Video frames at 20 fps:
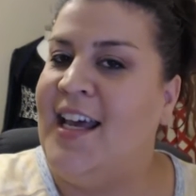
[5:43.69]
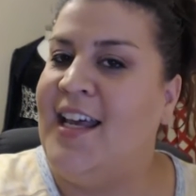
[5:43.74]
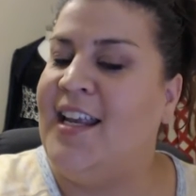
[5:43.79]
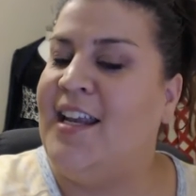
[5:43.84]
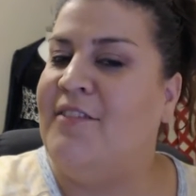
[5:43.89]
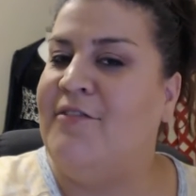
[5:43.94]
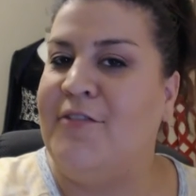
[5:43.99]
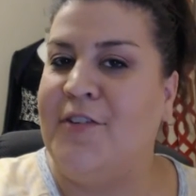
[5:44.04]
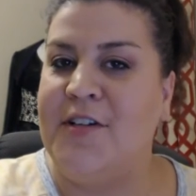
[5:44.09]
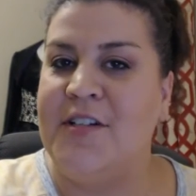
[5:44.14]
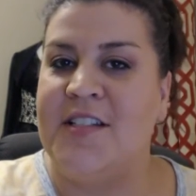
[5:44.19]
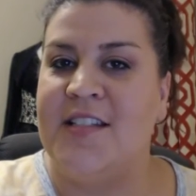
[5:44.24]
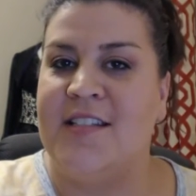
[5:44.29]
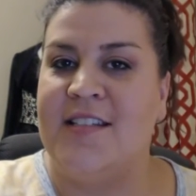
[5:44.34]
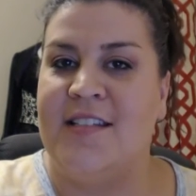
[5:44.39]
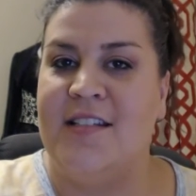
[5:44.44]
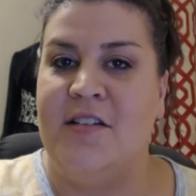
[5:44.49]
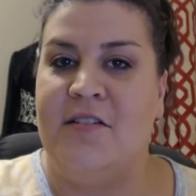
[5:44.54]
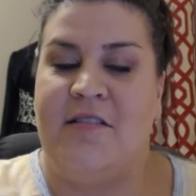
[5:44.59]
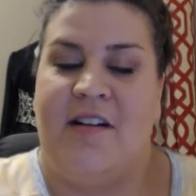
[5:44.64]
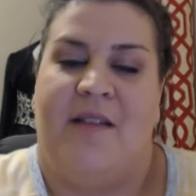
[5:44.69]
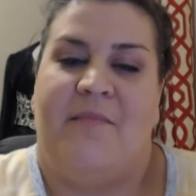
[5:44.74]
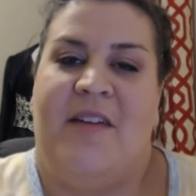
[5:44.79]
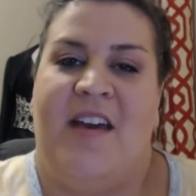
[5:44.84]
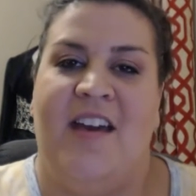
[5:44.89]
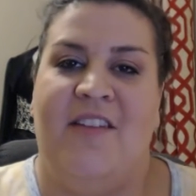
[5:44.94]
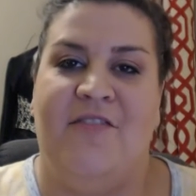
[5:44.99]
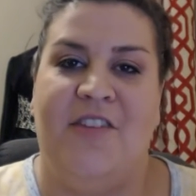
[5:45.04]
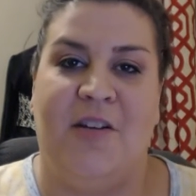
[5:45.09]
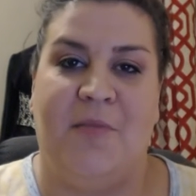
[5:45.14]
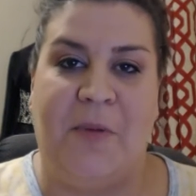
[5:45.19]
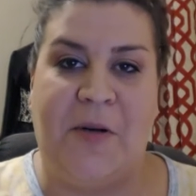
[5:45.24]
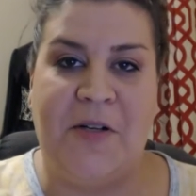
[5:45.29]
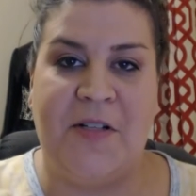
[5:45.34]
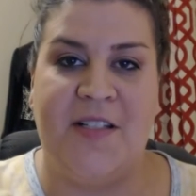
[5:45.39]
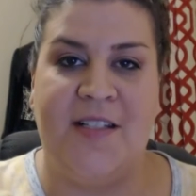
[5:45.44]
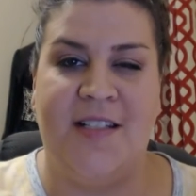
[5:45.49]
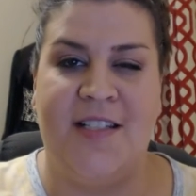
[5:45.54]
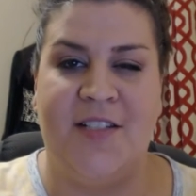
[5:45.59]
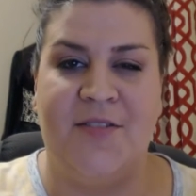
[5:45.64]
And at first, I'm a heavier
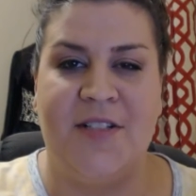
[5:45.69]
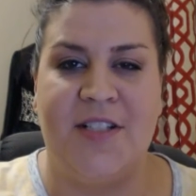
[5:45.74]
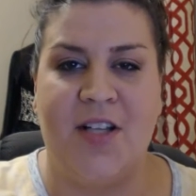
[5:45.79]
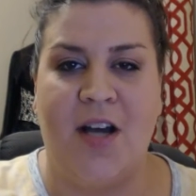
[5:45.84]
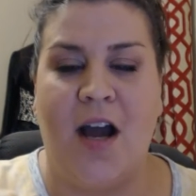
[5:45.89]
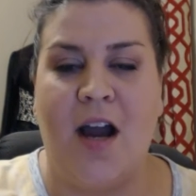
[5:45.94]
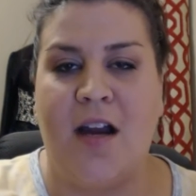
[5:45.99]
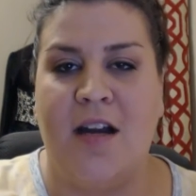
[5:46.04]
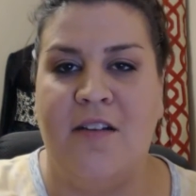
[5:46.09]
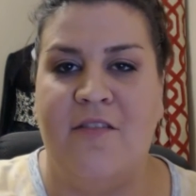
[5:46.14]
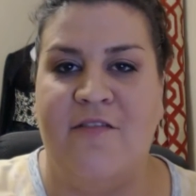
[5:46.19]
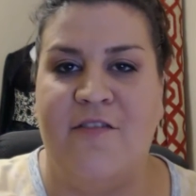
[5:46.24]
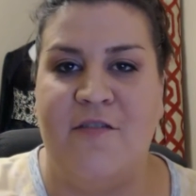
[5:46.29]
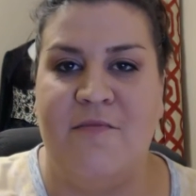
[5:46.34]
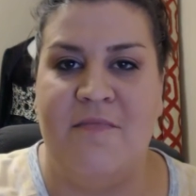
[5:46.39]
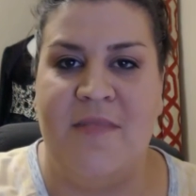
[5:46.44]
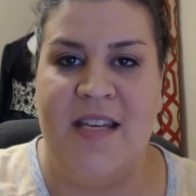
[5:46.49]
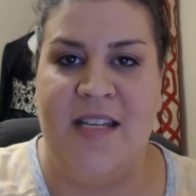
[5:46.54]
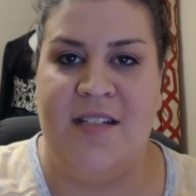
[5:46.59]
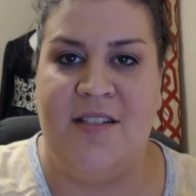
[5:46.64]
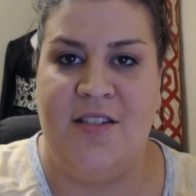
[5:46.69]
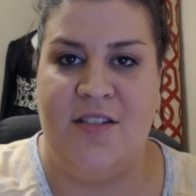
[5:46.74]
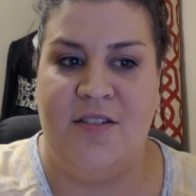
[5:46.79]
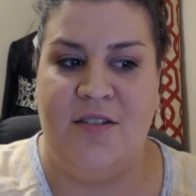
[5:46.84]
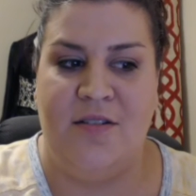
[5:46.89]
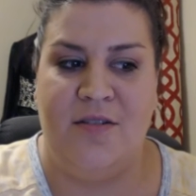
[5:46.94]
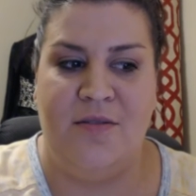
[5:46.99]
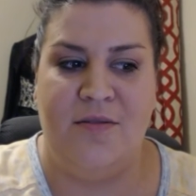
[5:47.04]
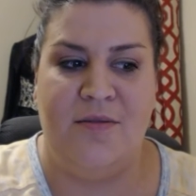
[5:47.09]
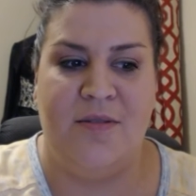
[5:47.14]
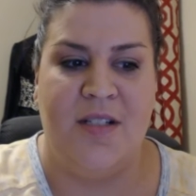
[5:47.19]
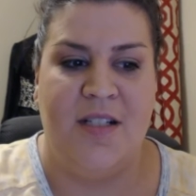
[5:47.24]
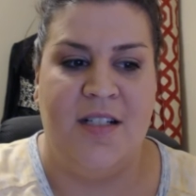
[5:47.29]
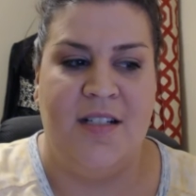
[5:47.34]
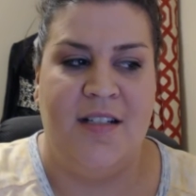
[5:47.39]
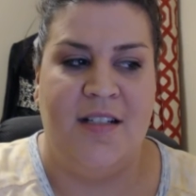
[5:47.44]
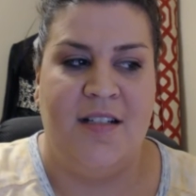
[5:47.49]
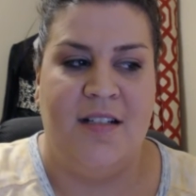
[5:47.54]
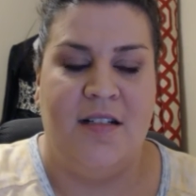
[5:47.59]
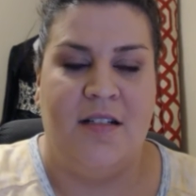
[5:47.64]
person, so it's hard for me to,
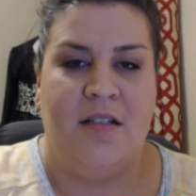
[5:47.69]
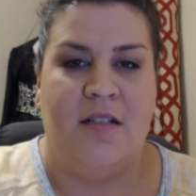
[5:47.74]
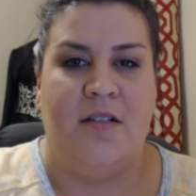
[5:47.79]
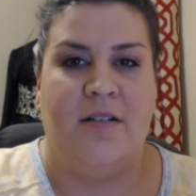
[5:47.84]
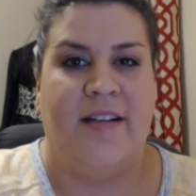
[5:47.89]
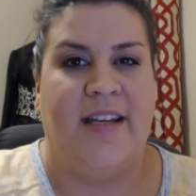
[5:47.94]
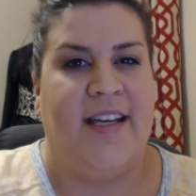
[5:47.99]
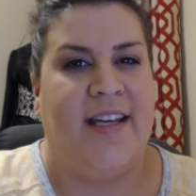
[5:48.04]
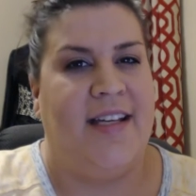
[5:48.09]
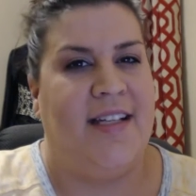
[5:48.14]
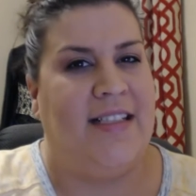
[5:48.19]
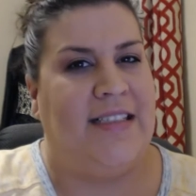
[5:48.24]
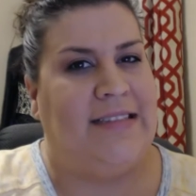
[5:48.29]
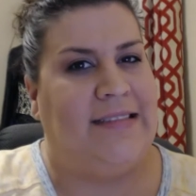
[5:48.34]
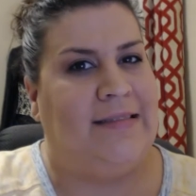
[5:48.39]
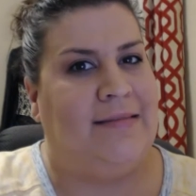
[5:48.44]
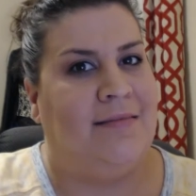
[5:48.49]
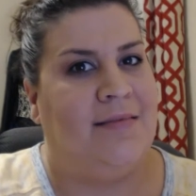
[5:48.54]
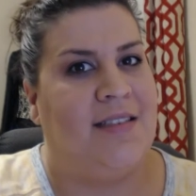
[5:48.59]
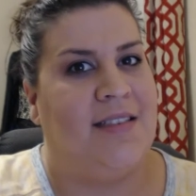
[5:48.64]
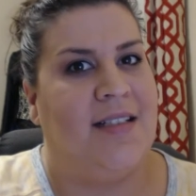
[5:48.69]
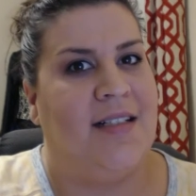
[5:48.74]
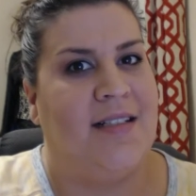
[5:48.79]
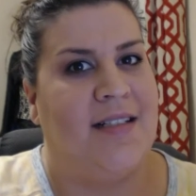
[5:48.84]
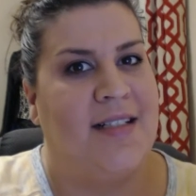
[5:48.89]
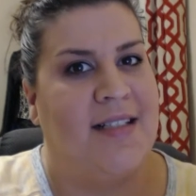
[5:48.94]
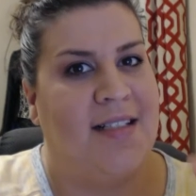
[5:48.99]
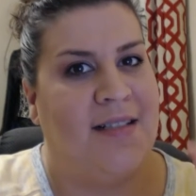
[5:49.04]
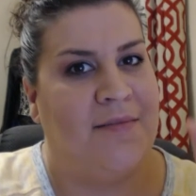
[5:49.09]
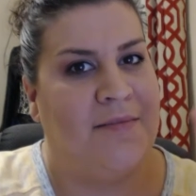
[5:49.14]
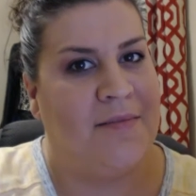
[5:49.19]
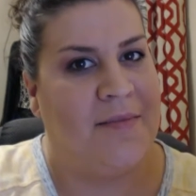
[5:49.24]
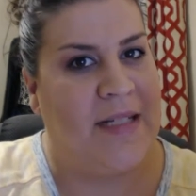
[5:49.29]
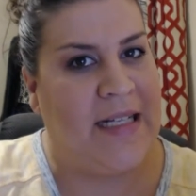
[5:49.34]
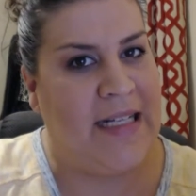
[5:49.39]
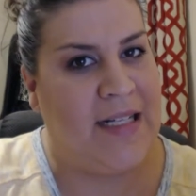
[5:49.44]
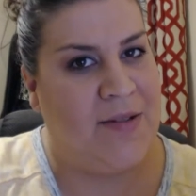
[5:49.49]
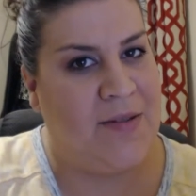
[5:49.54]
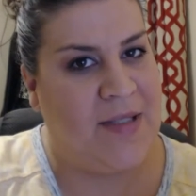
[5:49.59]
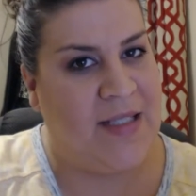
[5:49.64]
okay, I want to talk to
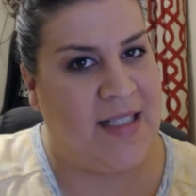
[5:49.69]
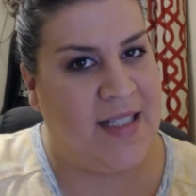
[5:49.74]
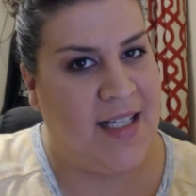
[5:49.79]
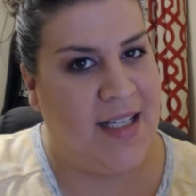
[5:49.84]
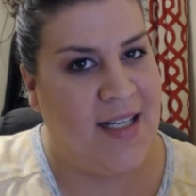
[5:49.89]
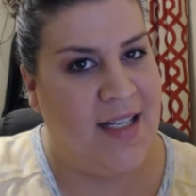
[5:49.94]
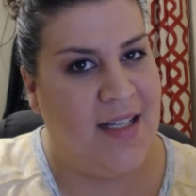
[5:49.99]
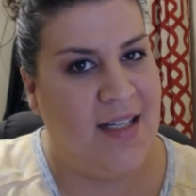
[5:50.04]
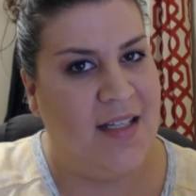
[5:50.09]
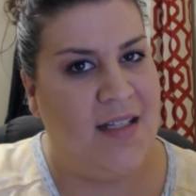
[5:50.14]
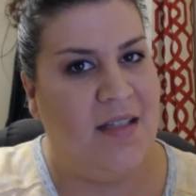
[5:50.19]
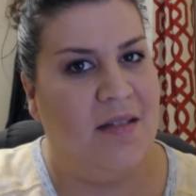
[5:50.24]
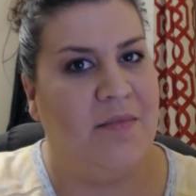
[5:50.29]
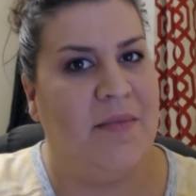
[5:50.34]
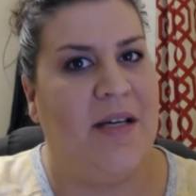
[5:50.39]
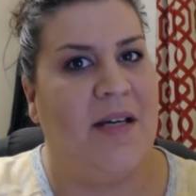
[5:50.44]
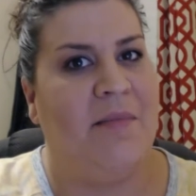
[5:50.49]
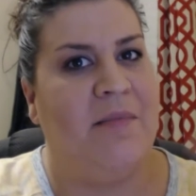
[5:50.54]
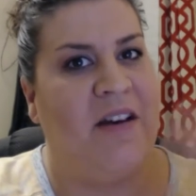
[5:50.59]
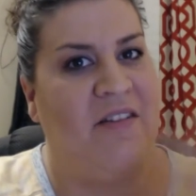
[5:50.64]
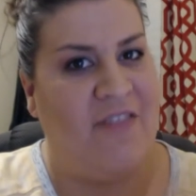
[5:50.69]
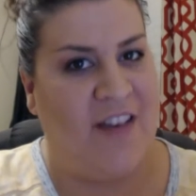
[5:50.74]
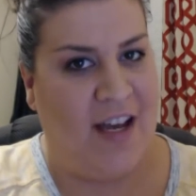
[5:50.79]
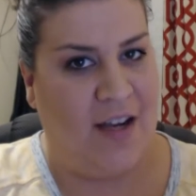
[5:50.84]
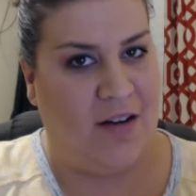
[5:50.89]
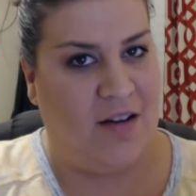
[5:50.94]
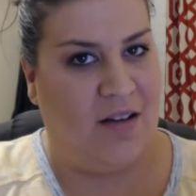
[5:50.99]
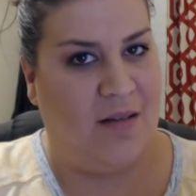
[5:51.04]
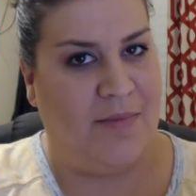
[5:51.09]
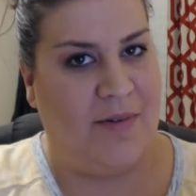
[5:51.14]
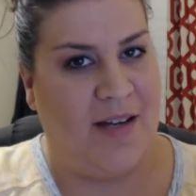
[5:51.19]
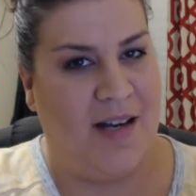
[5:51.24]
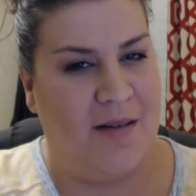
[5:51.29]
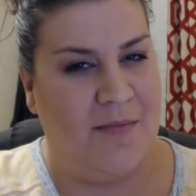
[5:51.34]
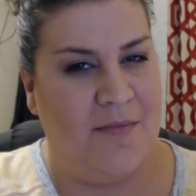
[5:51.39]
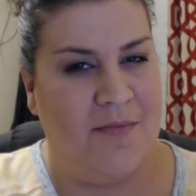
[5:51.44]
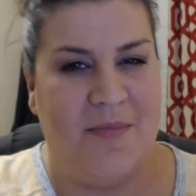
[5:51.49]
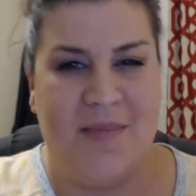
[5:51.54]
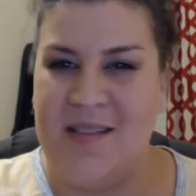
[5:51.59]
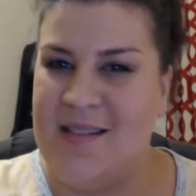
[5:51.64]
somebody who's skinny about my fat girl
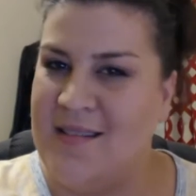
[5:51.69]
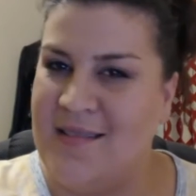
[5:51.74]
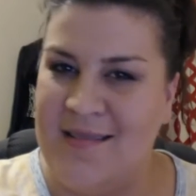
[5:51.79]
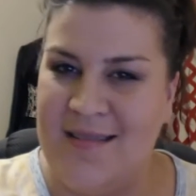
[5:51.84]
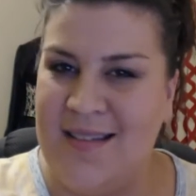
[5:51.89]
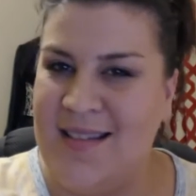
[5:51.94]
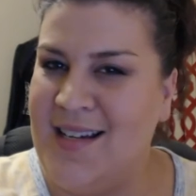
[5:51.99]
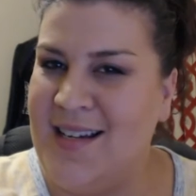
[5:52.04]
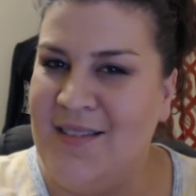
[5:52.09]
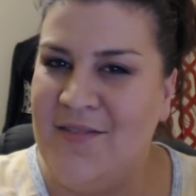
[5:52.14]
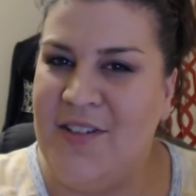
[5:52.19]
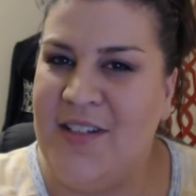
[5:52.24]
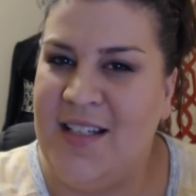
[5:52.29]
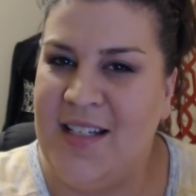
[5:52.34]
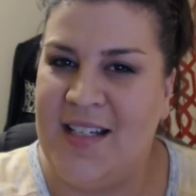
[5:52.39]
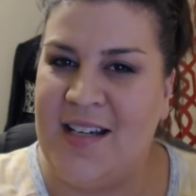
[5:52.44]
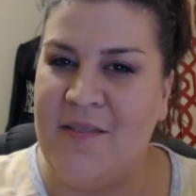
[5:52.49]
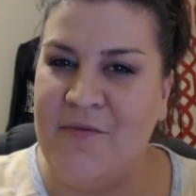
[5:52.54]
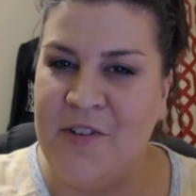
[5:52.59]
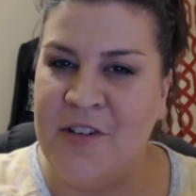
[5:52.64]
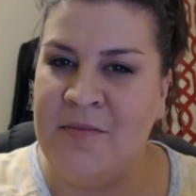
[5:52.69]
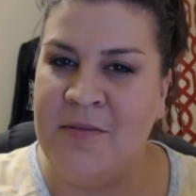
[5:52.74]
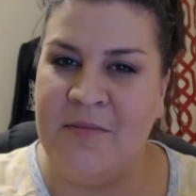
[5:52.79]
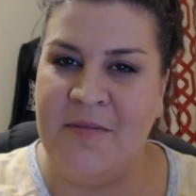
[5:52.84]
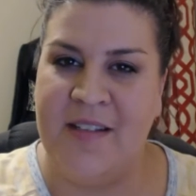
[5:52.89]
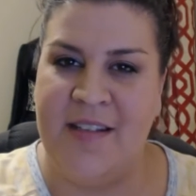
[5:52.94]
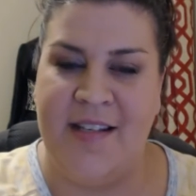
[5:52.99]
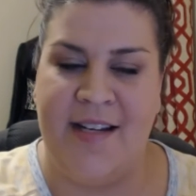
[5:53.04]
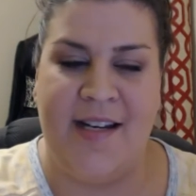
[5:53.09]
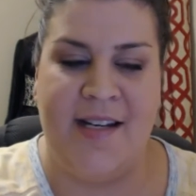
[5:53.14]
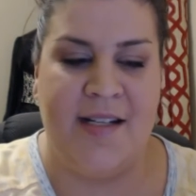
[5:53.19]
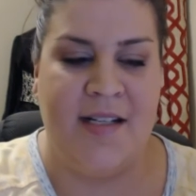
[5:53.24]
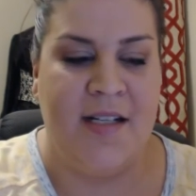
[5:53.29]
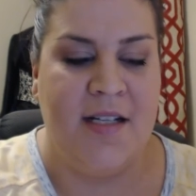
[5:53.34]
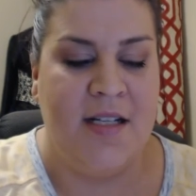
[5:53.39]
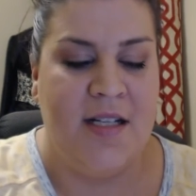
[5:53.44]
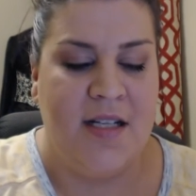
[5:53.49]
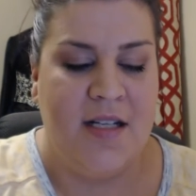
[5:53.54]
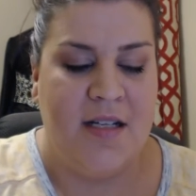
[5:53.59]
problems. Not really comfortable with that.